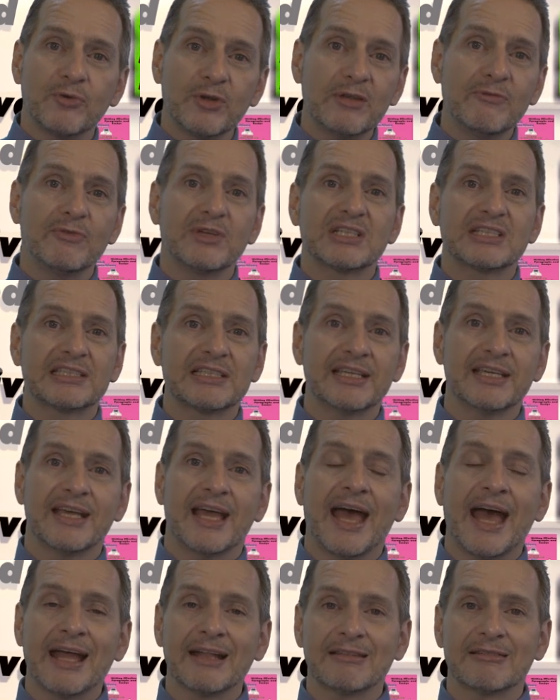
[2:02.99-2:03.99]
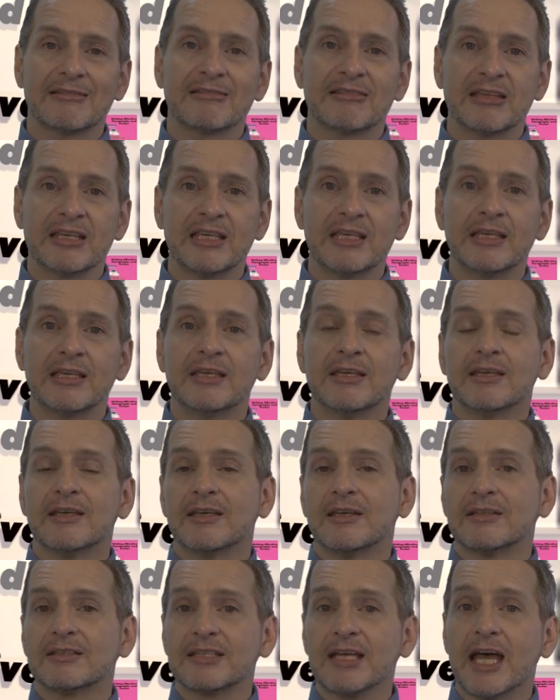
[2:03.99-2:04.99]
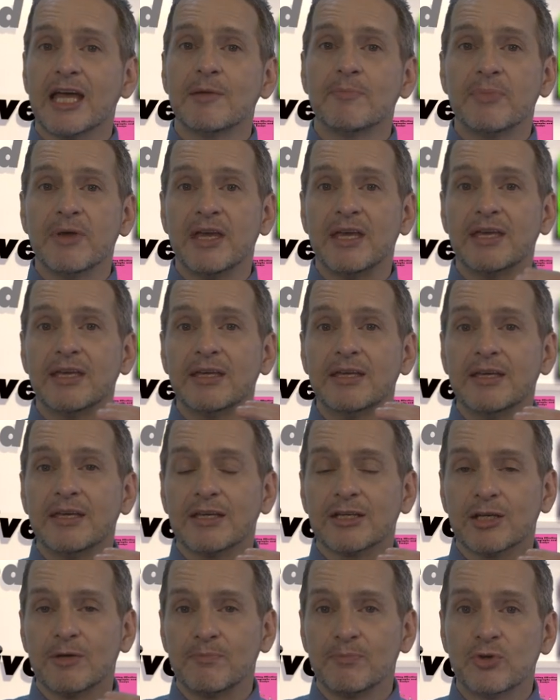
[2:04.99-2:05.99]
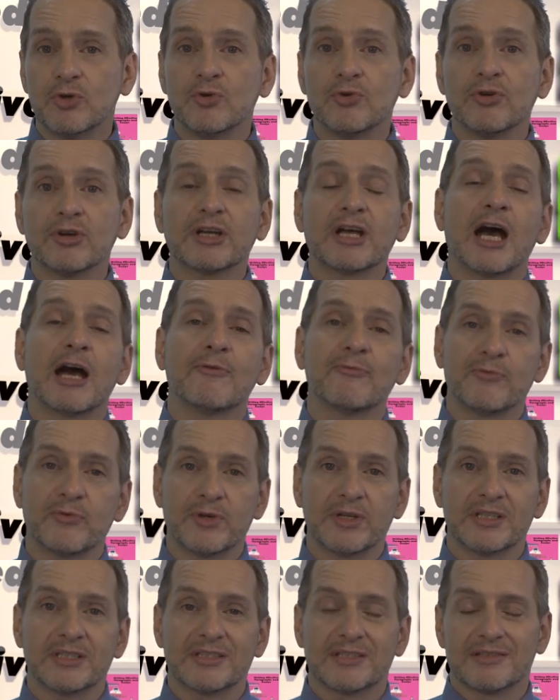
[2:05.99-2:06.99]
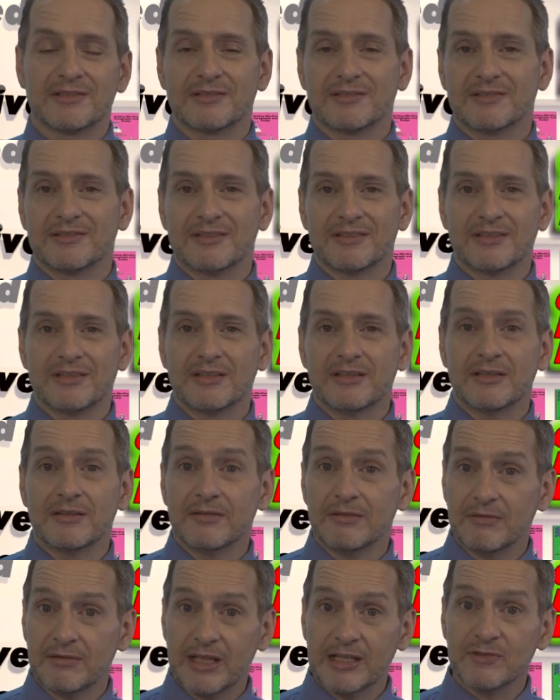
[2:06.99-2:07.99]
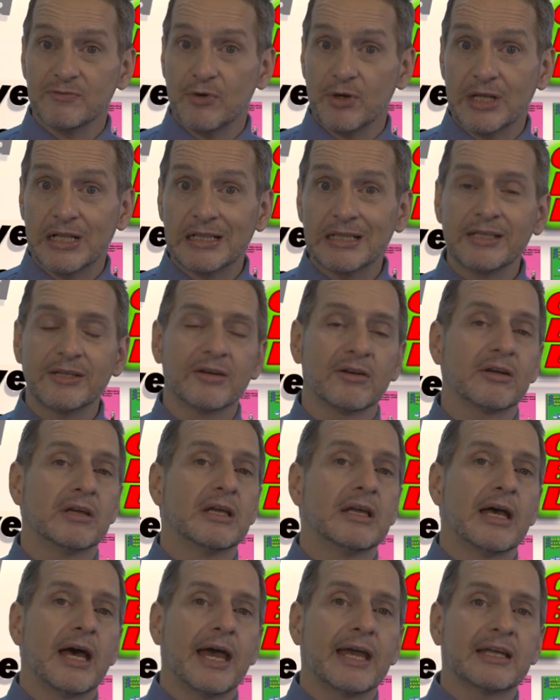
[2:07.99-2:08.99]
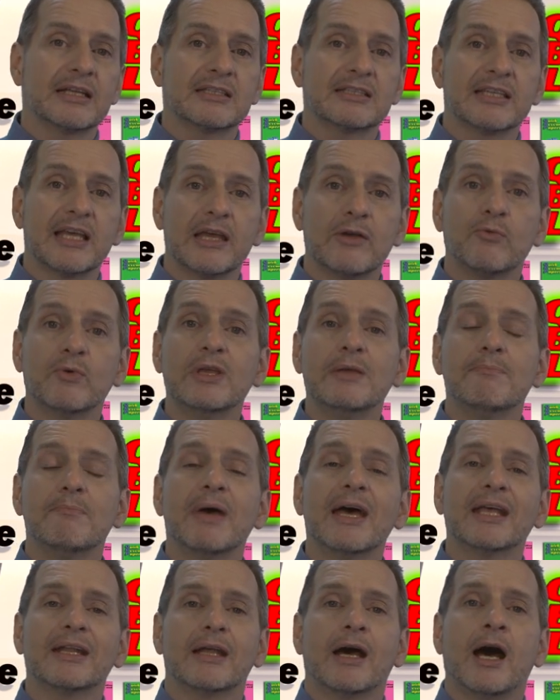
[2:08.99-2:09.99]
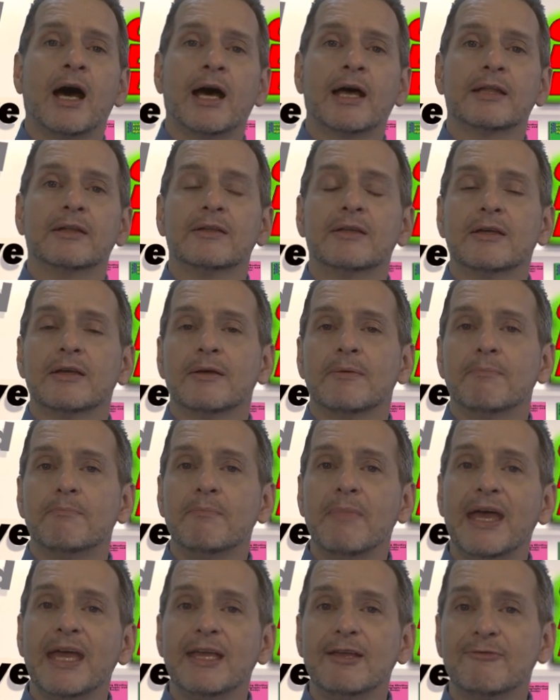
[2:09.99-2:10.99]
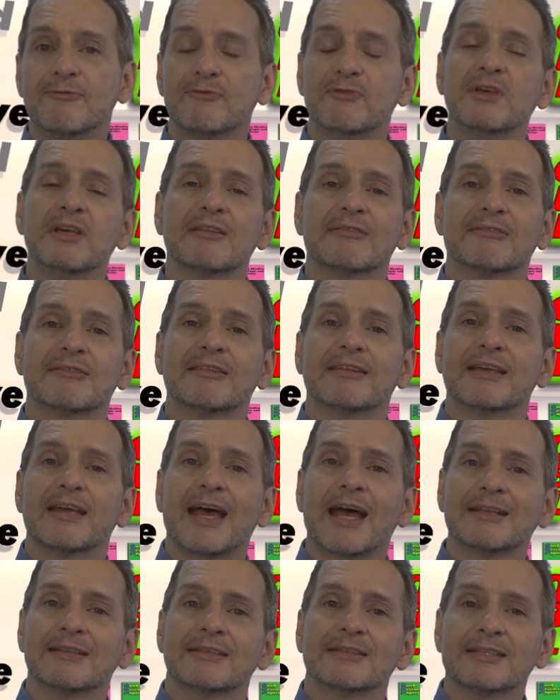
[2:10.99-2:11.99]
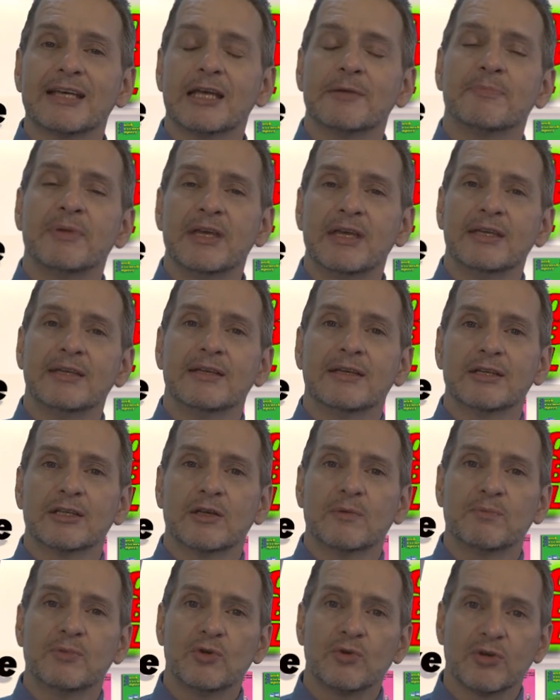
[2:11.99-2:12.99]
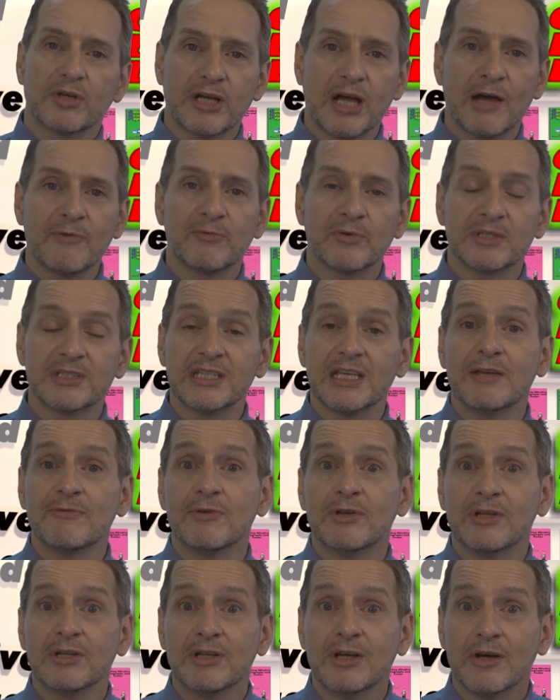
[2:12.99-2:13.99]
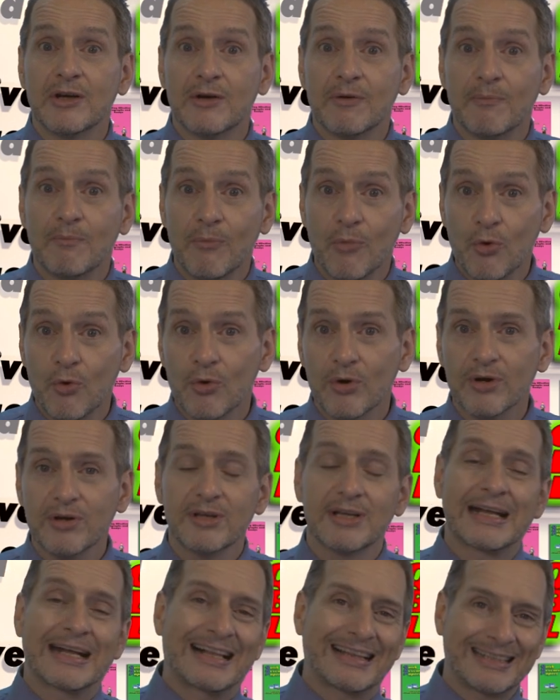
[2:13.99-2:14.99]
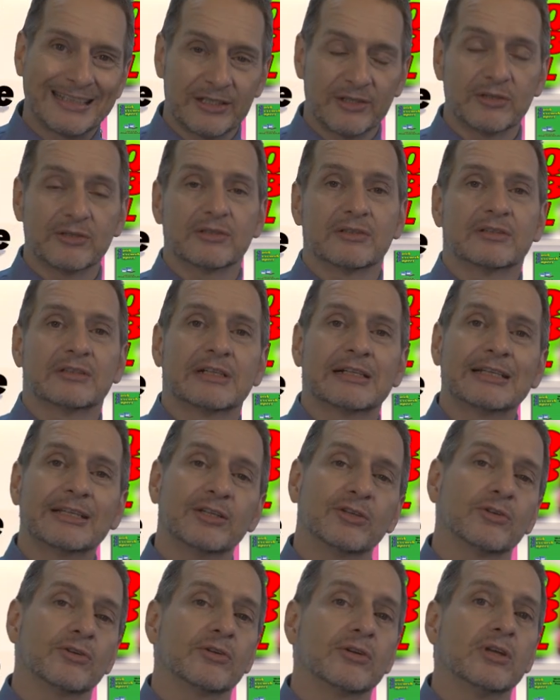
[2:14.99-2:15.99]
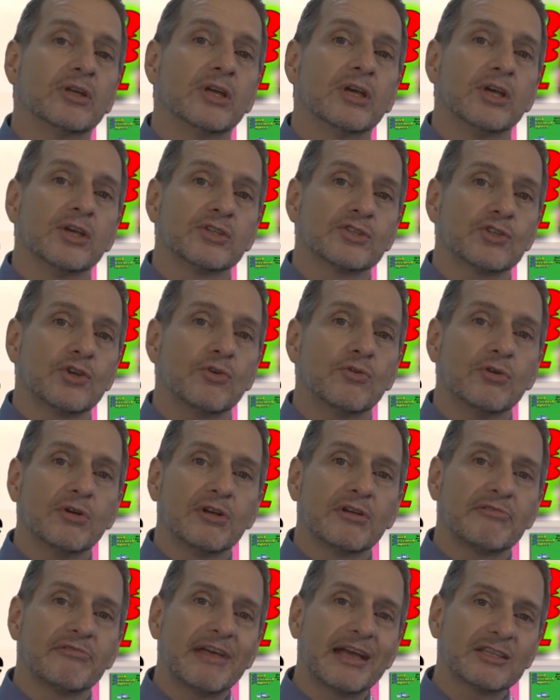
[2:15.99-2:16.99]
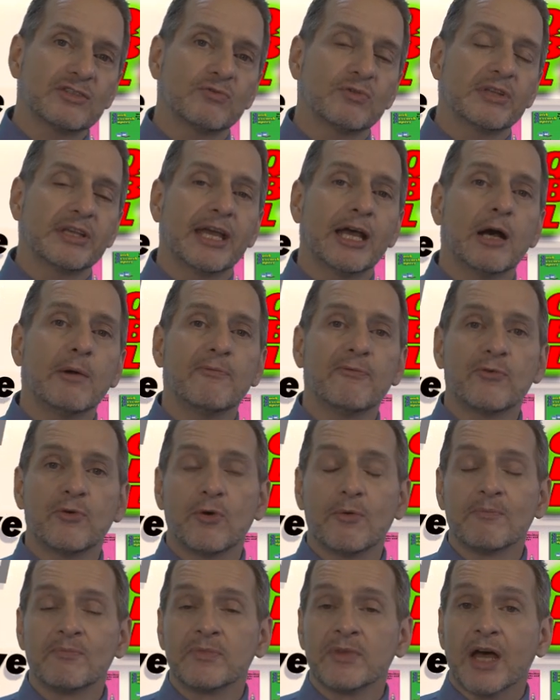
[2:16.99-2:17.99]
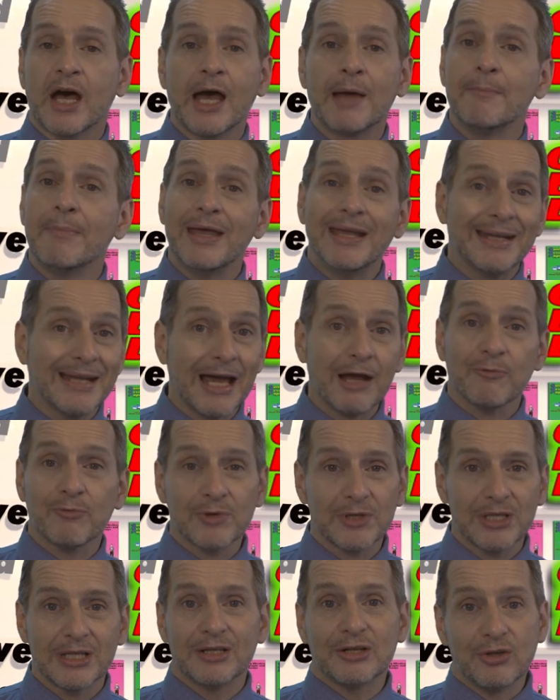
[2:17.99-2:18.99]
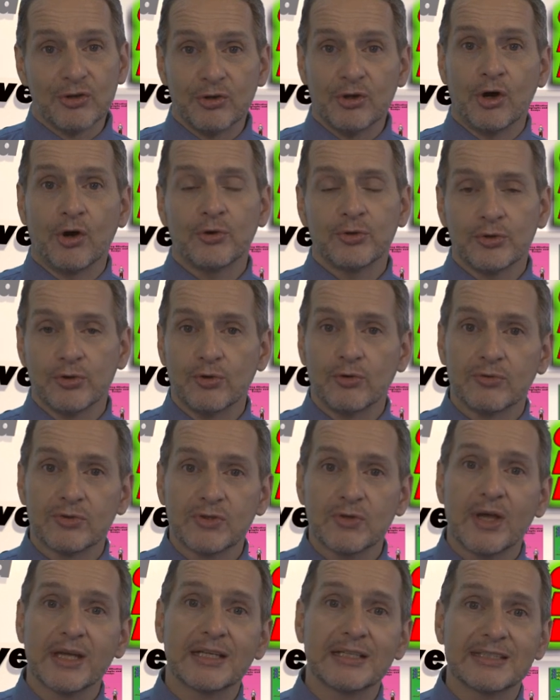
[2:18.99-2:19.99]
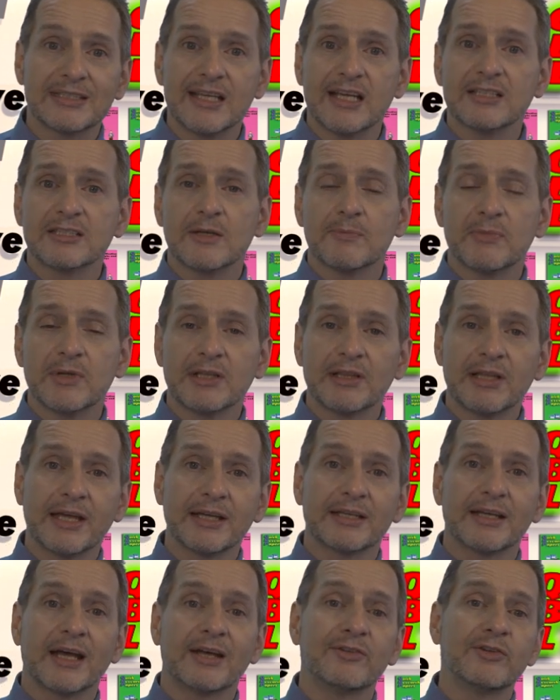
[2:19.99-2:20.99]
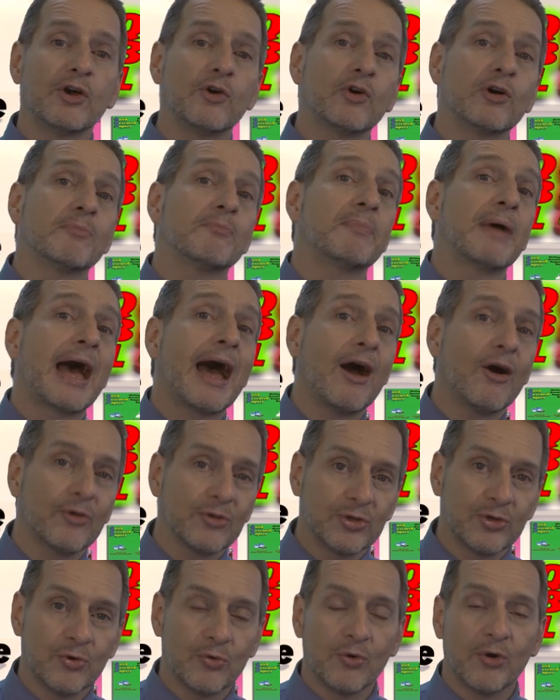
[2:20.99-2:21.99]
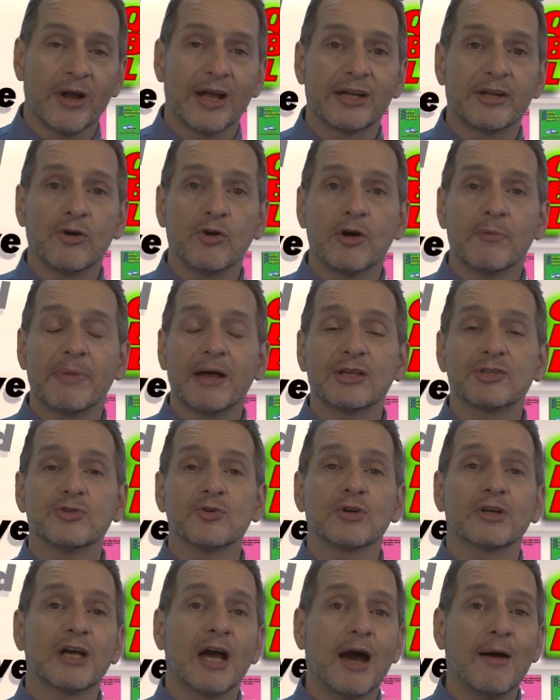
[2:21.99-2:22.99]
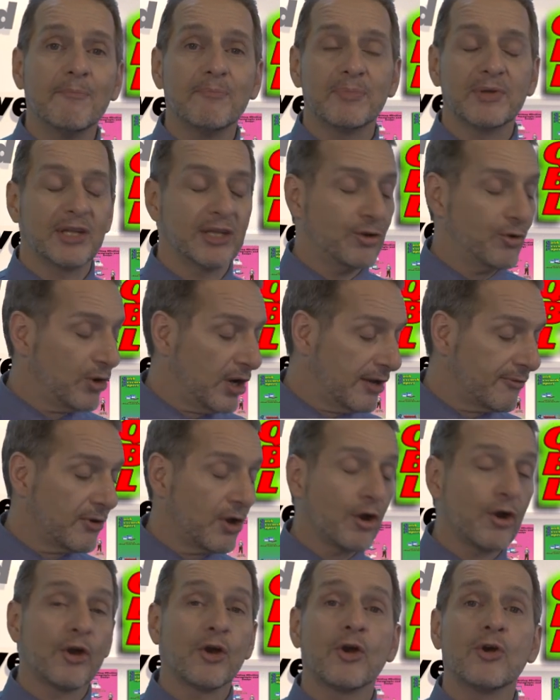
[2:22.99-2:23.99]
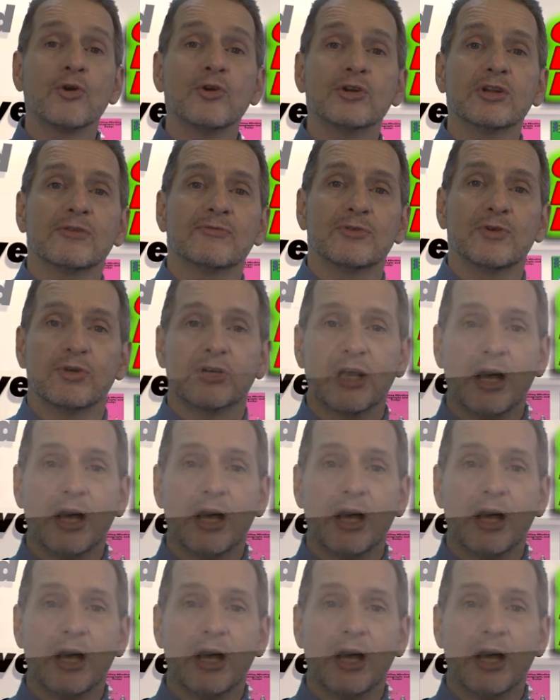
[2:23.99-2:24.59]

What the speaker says: previously at the Taipei Computer Conference. That's very clear. I can say, we met on May 5th at the Taipei Computer Conference. Even more clear, clearer. So that's really helpful. I may not really know you. So I can say something like, I know about you, or I know about your company, or I've heard of your